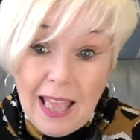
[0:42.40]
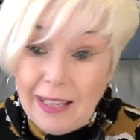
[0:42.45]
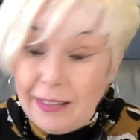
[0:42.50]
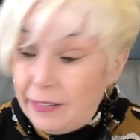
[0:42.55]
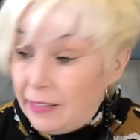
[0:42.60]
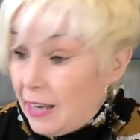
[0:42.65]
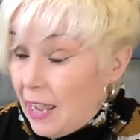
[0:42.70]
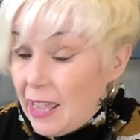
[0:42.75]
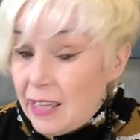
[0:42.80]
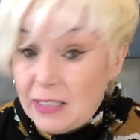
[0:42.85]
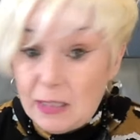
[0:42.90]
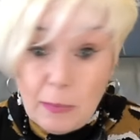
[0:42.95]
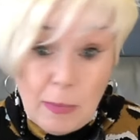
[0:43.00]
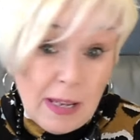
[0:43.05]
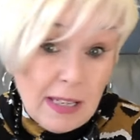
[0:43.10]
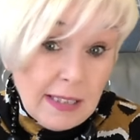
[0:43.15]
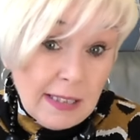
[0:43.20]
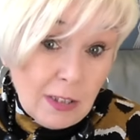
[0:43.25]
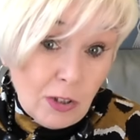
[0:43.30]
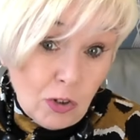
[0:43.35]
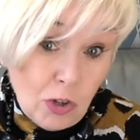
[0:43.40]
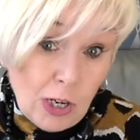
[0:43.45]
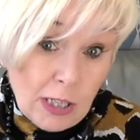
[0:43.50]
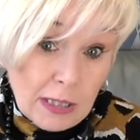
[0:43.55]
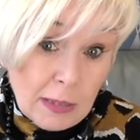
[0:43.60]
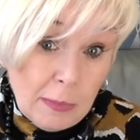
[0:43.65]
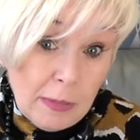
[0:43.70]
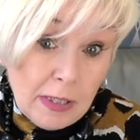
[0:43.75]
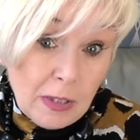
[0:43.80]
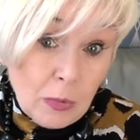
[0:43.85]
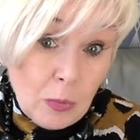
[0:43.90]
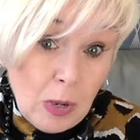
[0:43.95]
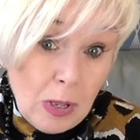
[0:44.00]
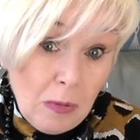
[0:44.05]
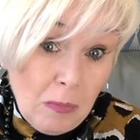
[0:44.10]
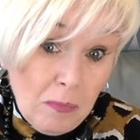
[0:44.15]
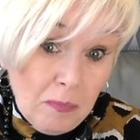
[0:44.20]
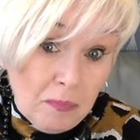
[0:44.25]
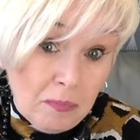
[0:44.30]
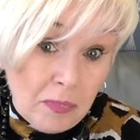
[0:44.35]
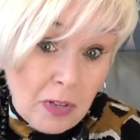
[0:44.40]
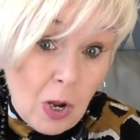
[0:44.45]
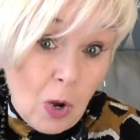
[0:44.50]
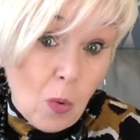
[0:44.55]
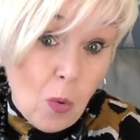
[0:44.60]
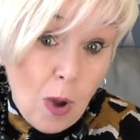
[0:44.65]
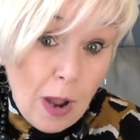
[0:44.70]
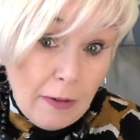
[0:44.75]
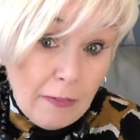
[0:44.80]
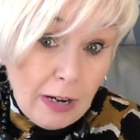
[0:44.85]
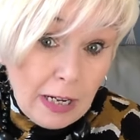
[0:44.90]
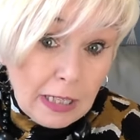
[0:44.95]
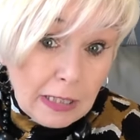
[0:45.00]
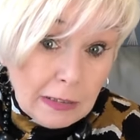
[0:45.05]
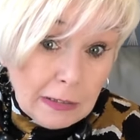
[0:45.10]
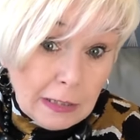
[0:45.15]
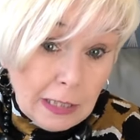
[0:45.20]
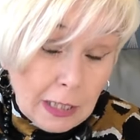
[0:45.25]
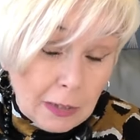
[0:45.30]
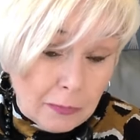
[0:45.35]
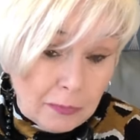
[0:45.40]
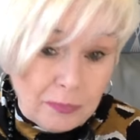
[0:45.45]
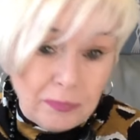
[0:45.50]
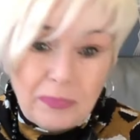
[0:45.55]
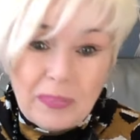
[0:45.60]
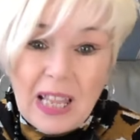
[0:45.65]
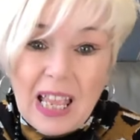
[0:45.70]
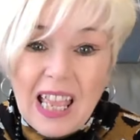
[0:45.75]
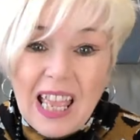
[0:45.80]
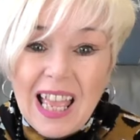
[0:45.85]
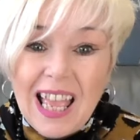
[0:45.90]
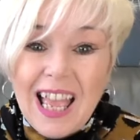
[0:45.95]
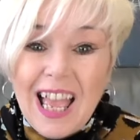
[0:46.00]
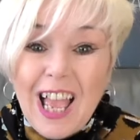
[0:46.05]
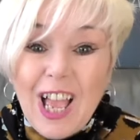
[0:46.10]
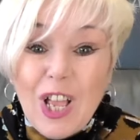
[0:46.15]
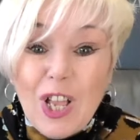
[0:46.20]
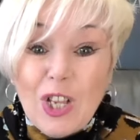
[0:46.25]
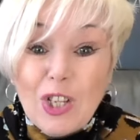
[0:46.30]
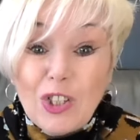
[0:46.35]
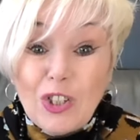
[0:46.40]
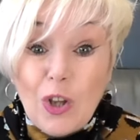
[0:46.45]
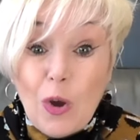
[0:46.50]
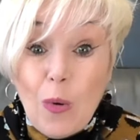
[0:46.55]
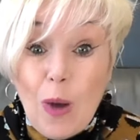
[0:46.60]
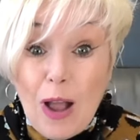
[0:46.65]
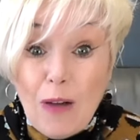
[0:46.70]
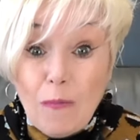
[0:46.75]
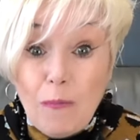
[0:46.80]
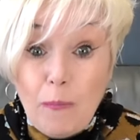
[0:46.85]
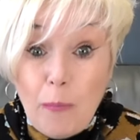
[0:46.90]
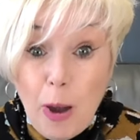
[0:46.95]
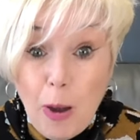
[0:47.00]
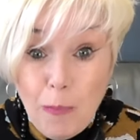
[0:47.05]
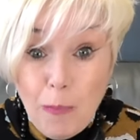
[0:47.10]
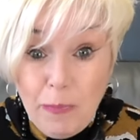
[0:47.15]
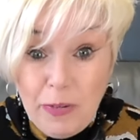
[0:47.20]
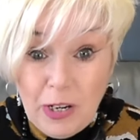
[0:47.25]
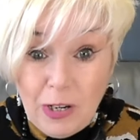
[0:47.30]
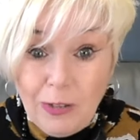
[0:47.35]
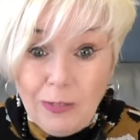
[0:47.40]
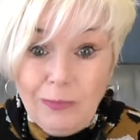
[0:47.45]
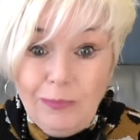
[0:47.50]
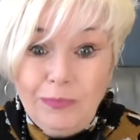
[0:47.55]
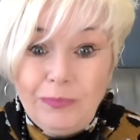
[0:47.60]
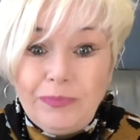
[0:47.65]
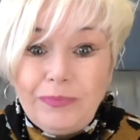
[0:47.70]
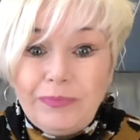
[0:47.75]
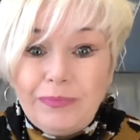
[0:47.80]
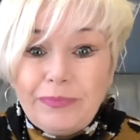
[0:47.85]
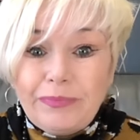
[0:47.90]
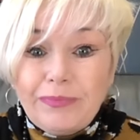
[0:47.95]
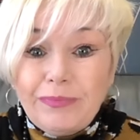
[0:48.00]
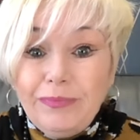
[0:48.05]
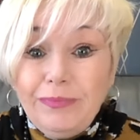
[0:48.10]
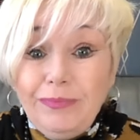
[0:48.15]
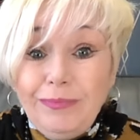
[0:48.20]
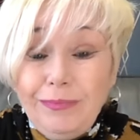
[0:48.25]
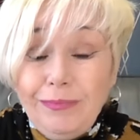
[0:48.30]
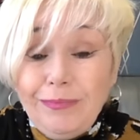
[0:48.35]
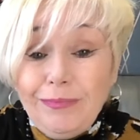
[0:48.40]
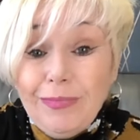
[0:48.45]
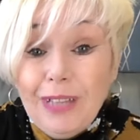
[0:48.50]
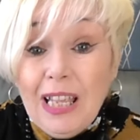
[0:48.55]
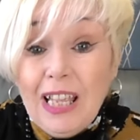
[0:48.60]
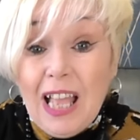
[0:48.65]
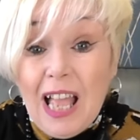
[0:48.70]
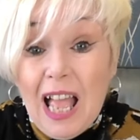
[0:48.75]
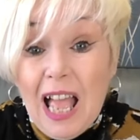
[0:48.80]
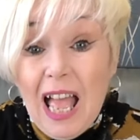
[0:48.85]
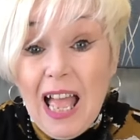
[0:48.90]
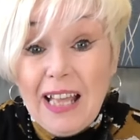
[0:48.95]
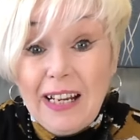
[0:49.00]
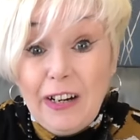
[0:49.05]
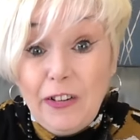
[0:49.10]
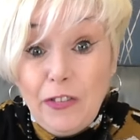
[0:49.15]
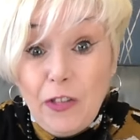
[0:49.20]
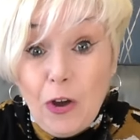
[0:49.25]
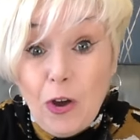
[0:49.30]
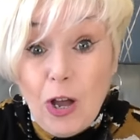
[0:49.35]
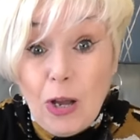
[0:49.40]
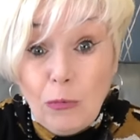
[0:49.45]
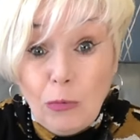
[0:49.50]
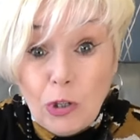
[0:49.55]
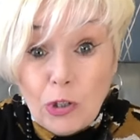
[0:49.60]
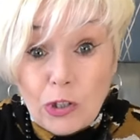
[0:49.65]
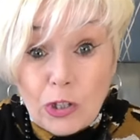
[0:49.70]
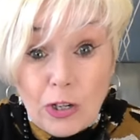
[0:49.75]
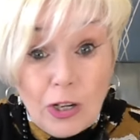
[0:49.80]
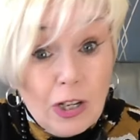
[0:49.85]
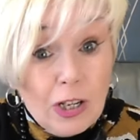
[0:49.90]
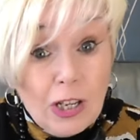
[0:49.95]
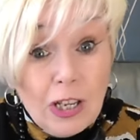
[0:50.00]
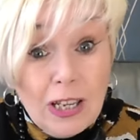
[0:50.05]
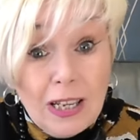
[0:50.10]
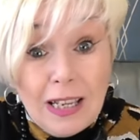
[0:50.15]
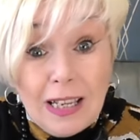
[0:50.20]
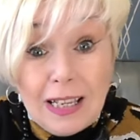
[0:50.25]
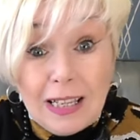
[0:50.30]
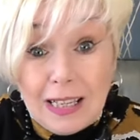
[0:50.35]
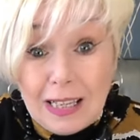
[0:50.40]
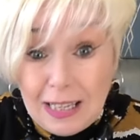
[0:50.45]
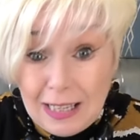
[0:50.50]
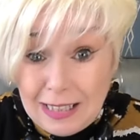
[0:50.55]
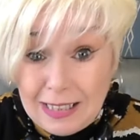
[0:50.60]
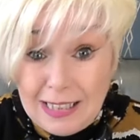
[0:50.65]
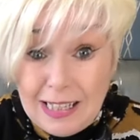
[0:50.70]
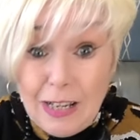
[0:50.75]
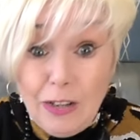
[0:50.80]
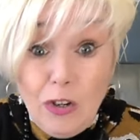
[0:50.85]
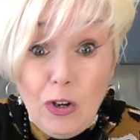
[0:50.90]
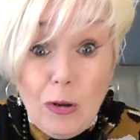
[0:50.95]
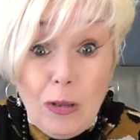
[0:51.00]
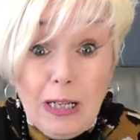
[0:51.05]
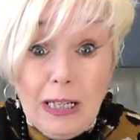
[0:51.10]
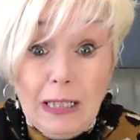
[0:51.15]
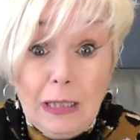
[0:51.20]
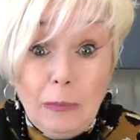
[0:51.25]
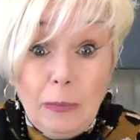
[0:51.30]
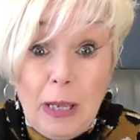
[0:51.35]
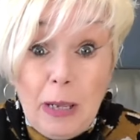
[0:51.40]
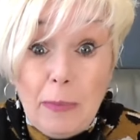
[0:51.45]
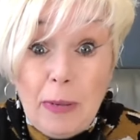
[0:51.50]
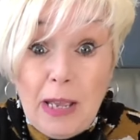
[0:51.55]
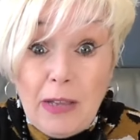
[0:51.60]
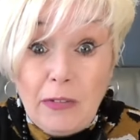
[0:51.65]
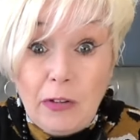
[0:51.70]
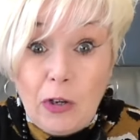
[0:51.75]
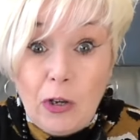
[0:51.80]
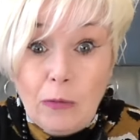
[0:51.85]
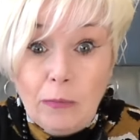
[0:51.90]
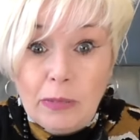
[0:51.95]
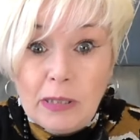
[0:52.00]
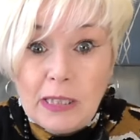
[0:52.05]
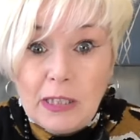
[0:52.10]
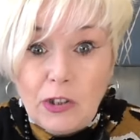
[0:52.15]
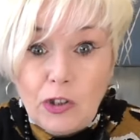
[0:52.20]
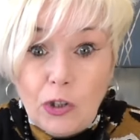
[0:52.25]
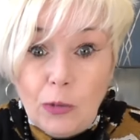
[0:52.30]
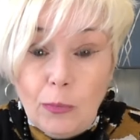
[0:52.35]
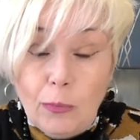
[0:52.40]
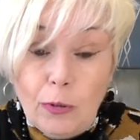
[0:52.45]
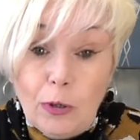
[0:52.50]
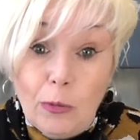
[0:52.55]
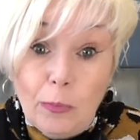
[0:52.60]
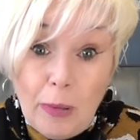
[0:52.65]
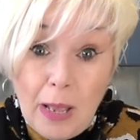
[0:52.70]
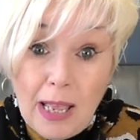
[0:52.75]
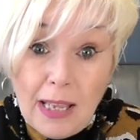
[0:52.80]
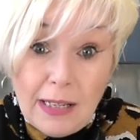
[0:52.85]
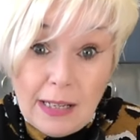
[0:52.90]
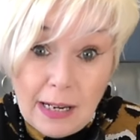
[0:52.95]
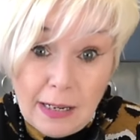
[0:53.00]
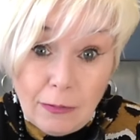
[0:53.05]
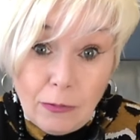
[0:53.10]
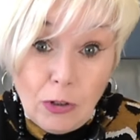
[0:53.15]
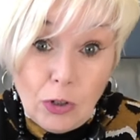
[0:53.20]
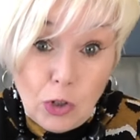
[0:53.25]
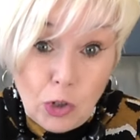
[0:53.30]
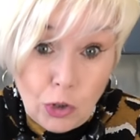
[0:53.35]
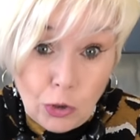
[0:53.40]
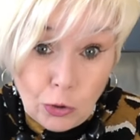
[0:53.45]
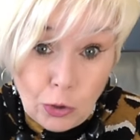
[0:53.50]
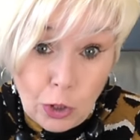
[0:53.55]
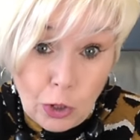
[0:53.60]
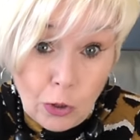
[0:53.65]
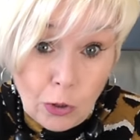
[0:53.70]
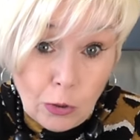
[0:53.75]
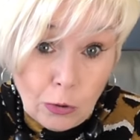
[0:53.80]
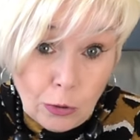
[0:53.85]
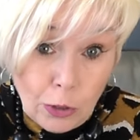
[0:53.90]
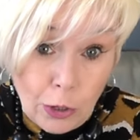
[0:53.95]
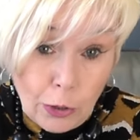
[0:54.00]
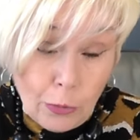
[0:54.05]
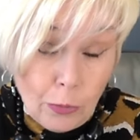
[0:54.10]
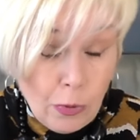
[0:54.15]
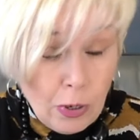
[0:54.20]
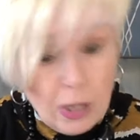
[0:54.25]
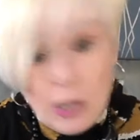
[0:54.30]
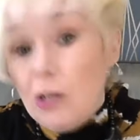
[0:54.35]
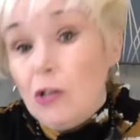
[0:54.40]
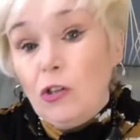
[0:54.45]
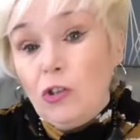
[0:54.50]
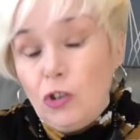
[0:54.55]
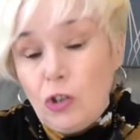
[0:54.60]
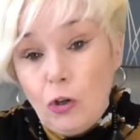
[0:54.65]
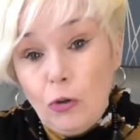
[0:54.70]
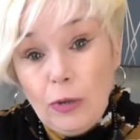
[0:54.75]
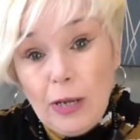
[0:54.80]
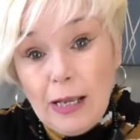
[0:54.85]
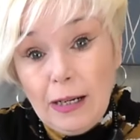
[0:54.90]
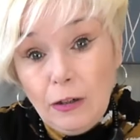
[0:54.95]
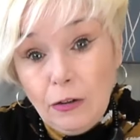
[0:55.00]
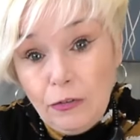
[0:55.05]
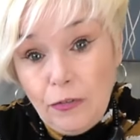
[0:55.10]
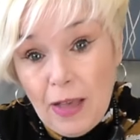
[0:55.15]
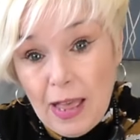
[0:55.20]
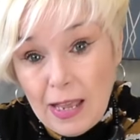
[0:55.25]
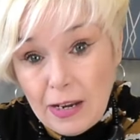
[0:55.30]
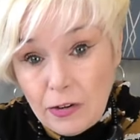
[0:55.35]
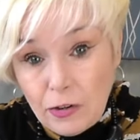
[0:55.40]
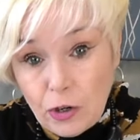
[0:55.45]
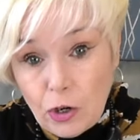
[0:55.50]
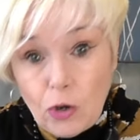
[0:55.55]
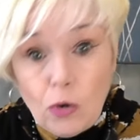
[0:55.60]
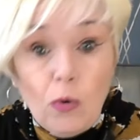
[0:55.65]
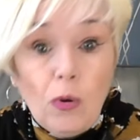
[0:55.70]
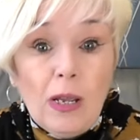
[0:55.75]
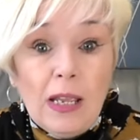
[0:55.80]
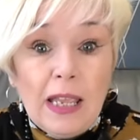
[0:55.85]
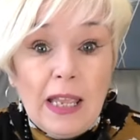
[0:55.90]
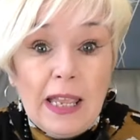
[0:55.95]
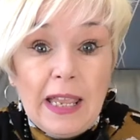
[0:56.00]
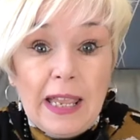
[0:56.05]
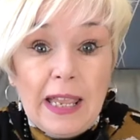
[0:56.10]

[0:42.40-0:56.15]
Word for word: And Esme distracts me as well quite regularly. So I bobbed on and I thought I would tell you a little bit about the competition, but by now you should all know. Sew Yellow for Endo